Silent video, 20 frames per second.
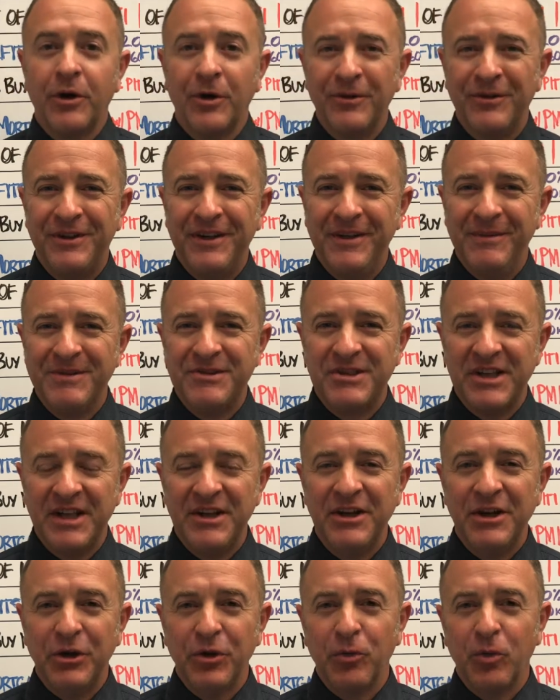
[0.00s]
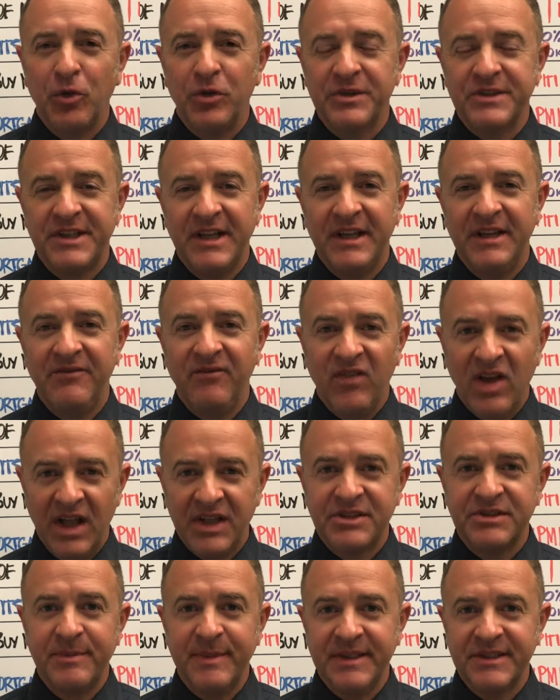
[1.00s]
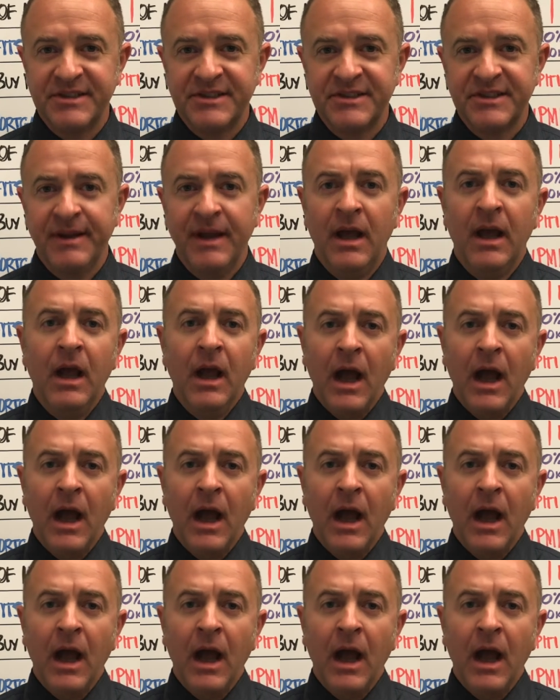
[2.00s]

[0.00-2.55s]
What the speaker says: Kurt team at San Diego Real Estate Investments.